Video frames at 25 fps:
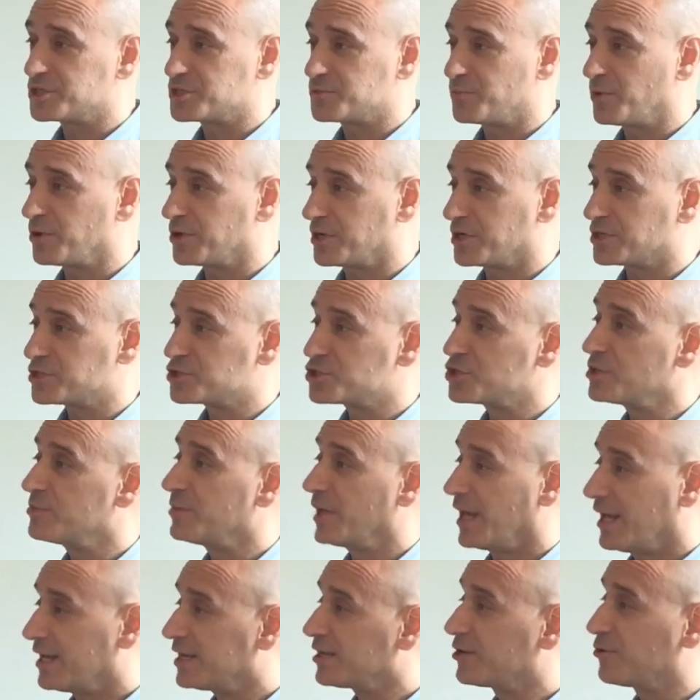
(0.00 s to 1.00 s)
spoke
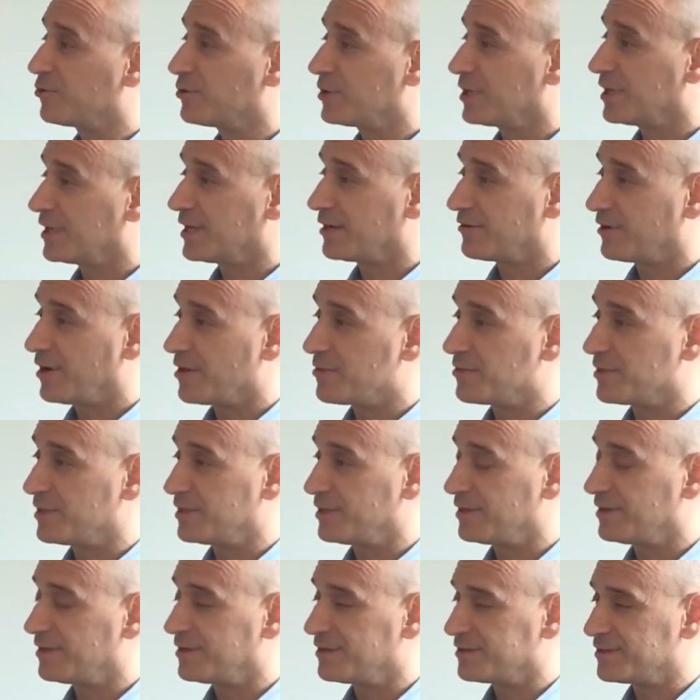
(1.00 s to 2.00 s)
extremely eloquently around
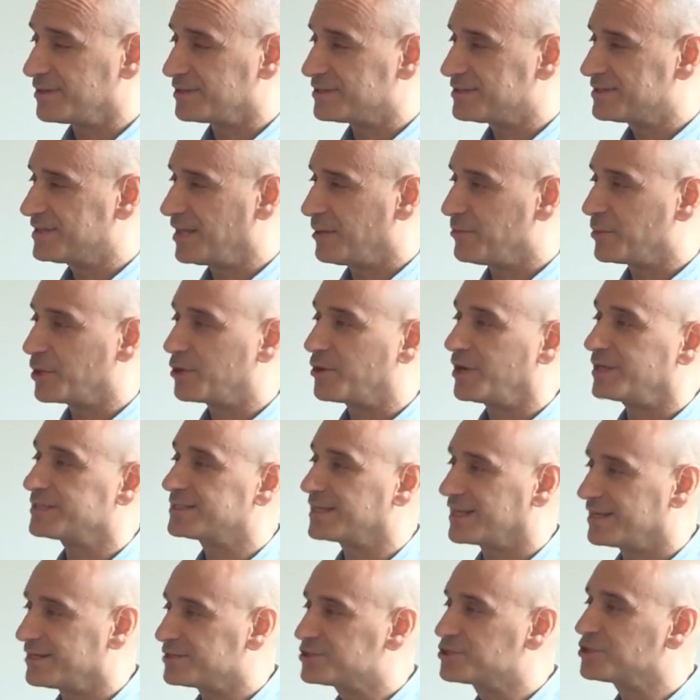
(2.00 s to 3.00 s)
the
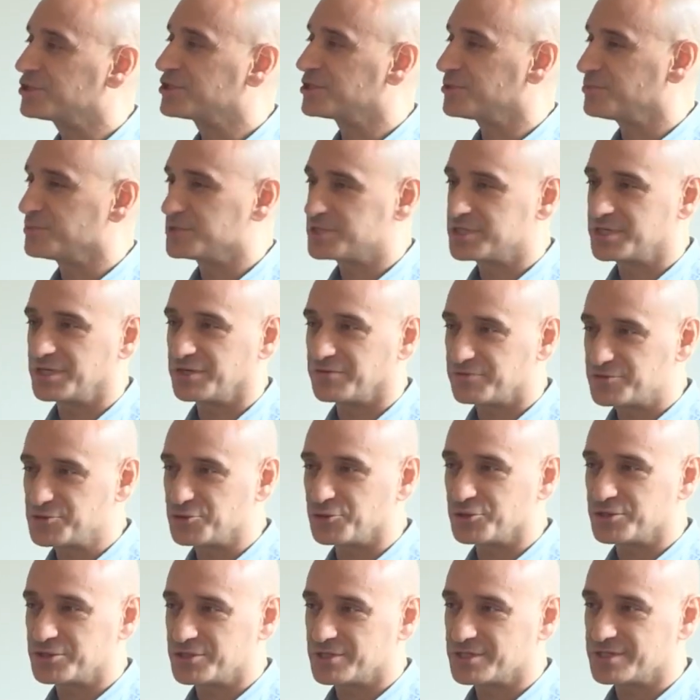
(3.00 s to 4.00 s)
democratic legitimacy of
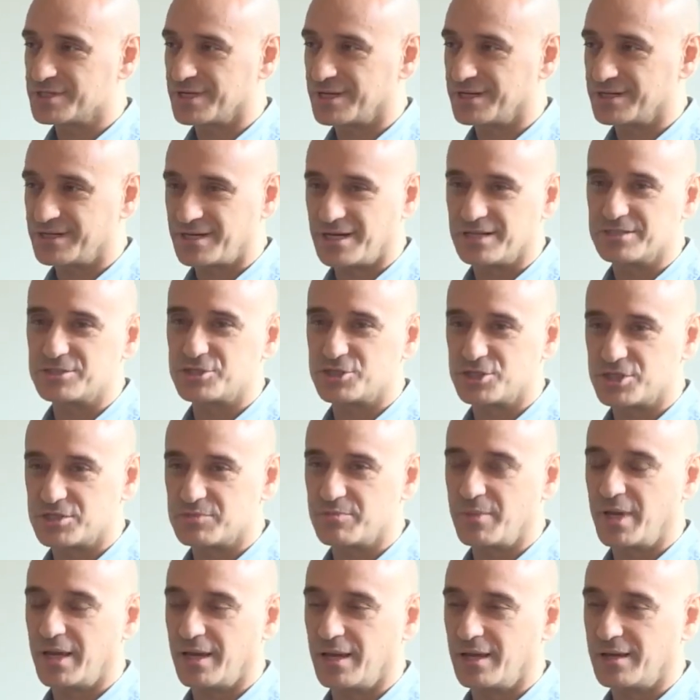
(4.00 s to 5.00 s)
choices that countries
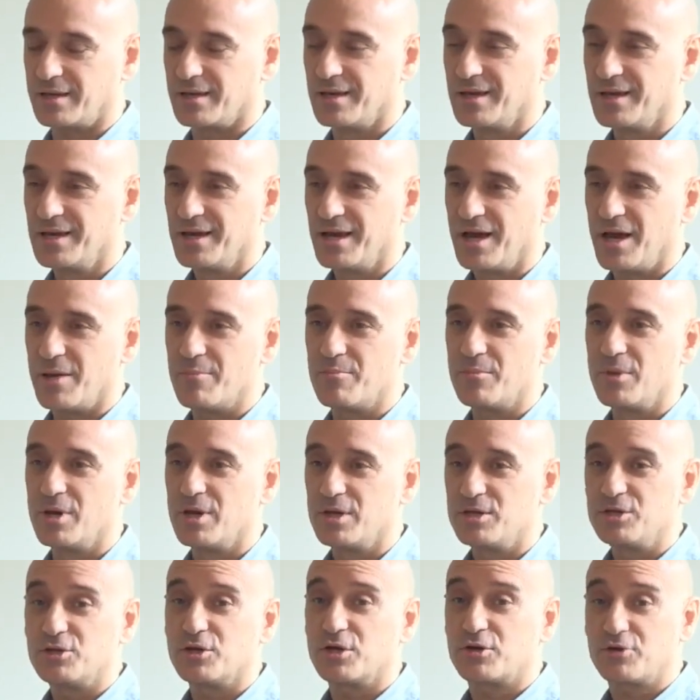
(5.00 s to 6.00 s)
make,
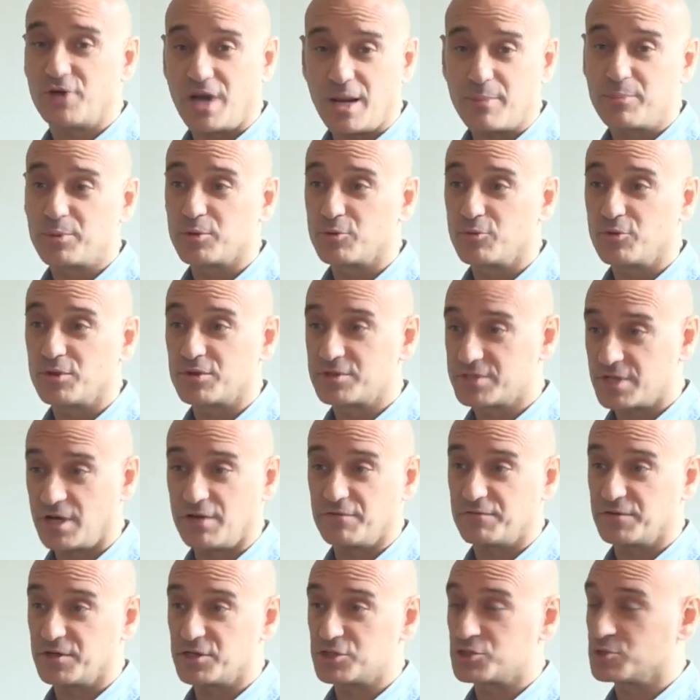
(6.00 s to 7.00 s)
grapple with
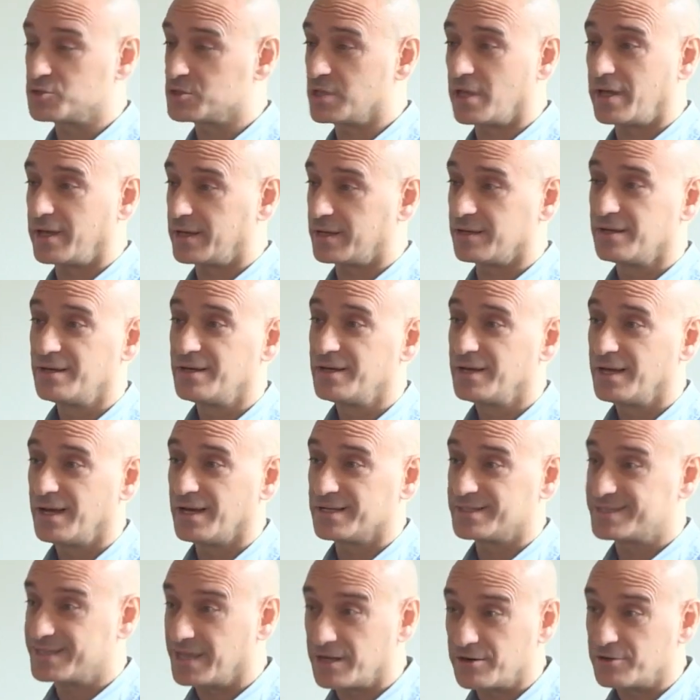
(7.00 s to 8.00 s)
tough issues like
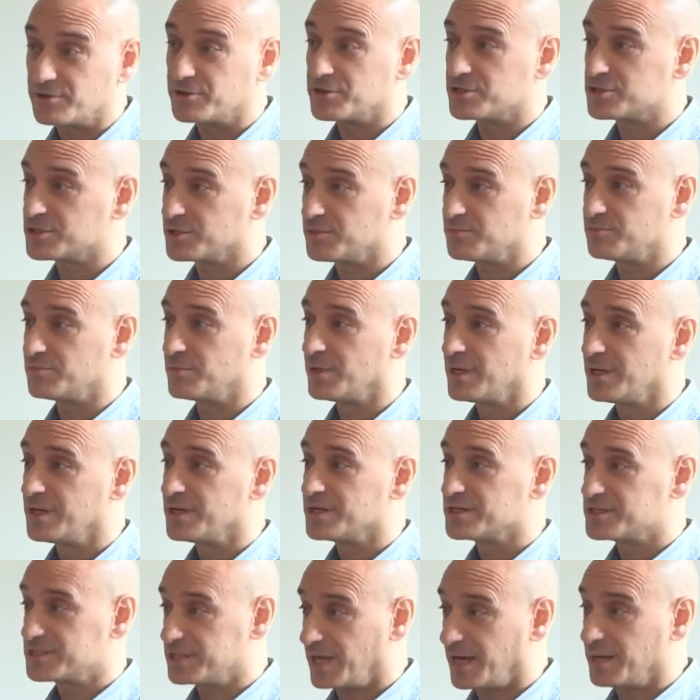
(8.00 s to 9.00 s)
terrorism,
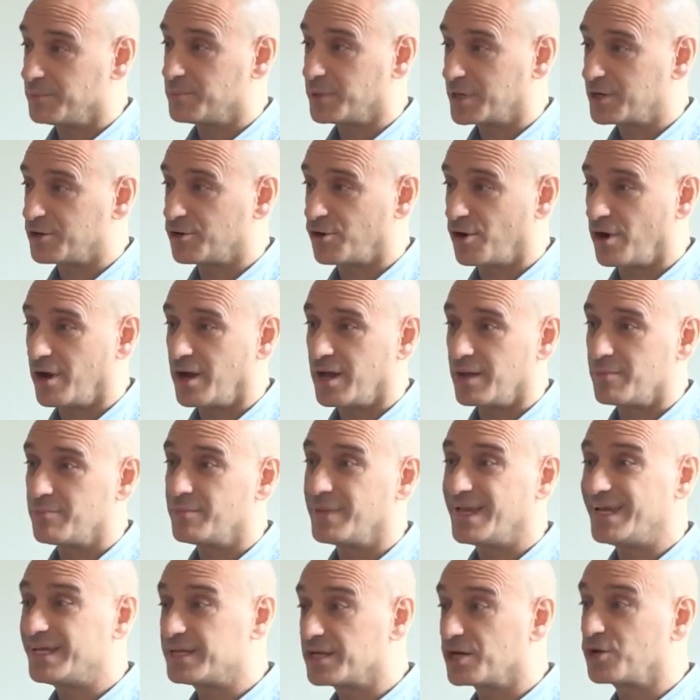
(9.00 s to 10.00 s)
cybercrime,
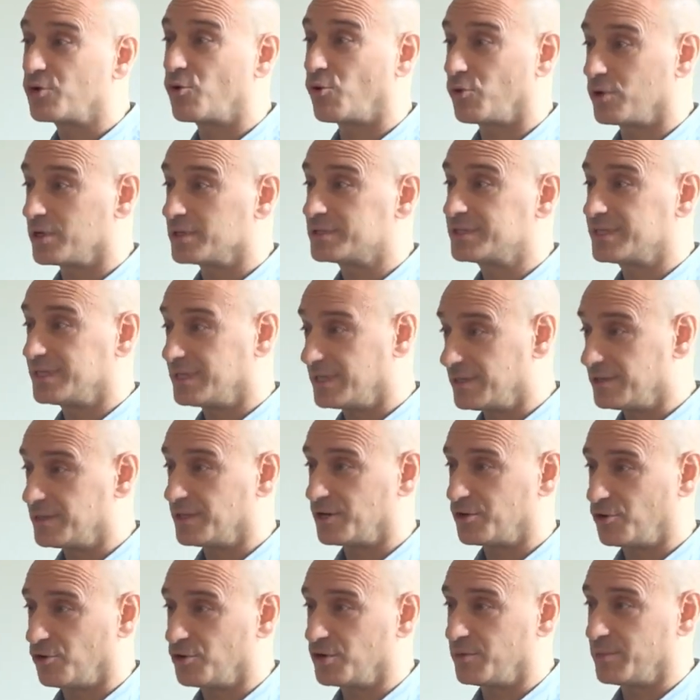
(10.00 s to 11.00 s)
inequality in the
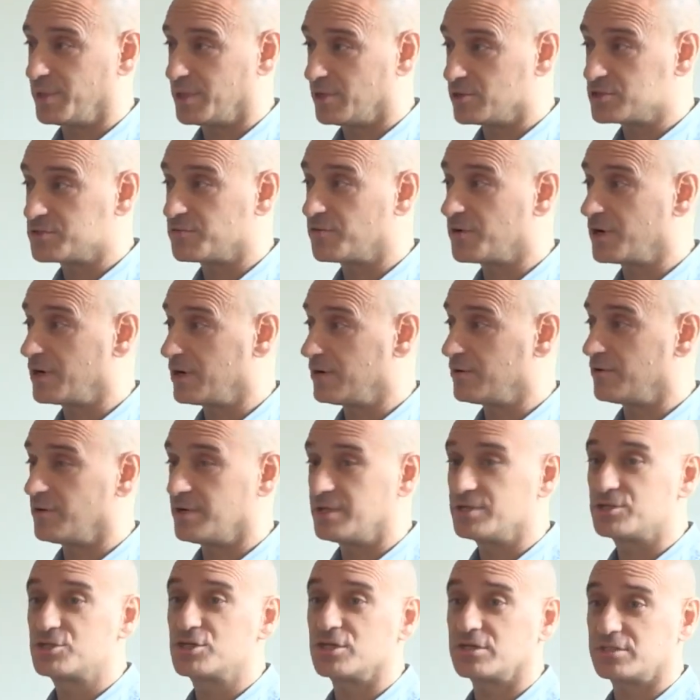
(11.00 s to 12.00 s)
economy. Those are very
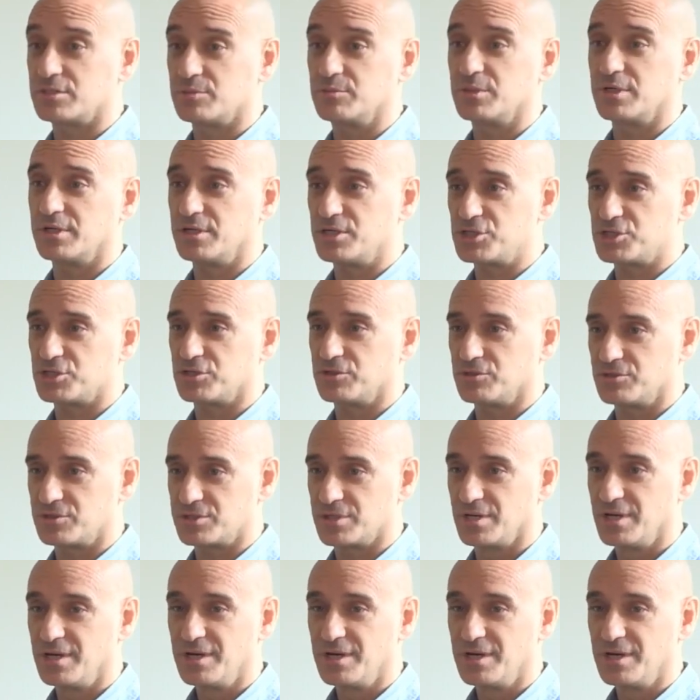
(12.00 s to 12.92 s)
legitimate issues